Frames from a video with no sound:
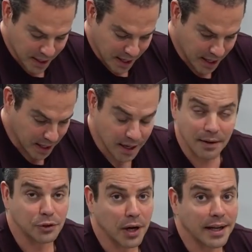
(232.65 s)
And
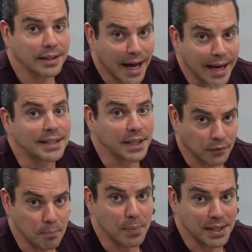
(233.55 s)
I've tried a lot of
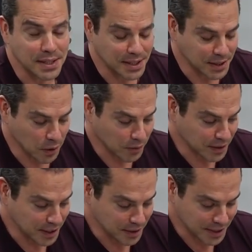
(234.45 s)
different businesses over the
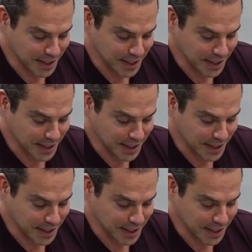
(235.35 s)
years.